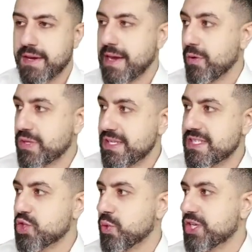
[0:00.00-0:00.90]
Now, in this
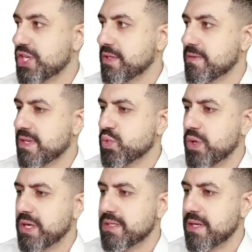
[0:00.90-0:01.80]
situation, this
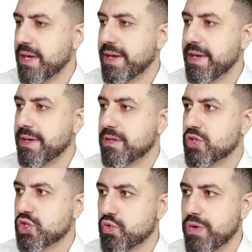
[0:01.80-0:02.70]
was a
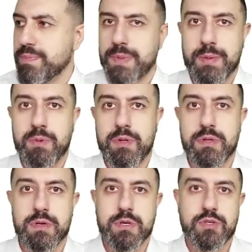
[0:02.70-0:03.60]
3
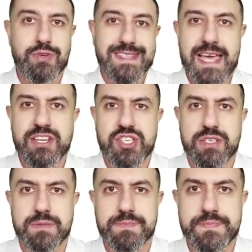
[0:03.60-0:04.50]
people transaction.